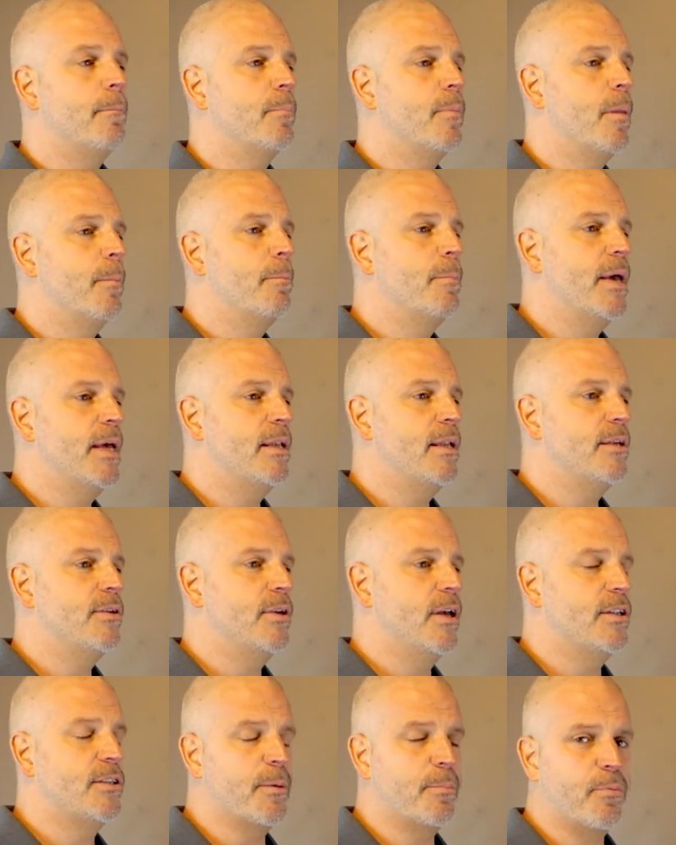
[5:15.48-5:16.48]
Min,
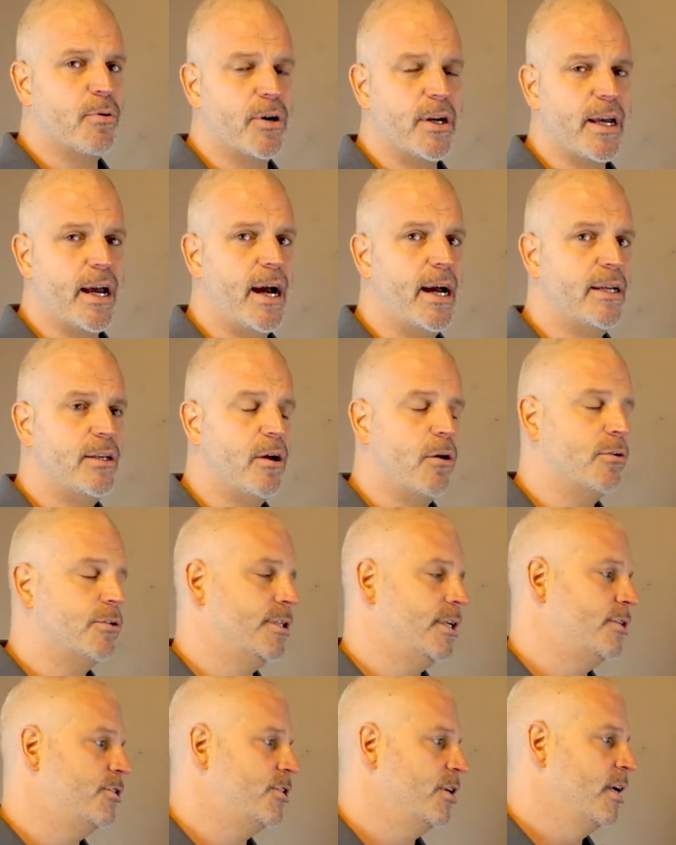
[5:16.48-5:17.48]
it's a pretty high
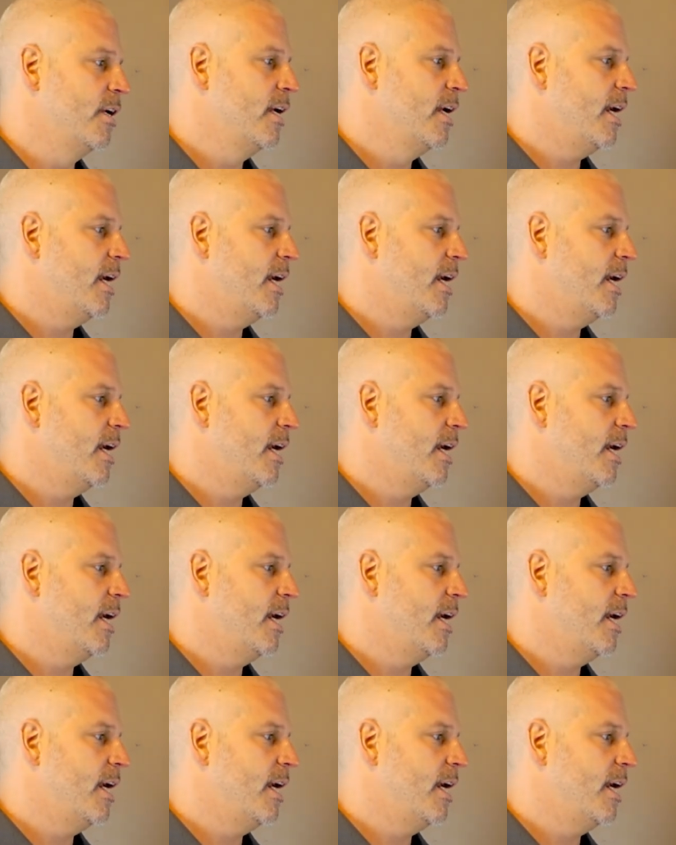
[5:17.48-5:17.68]
dosage.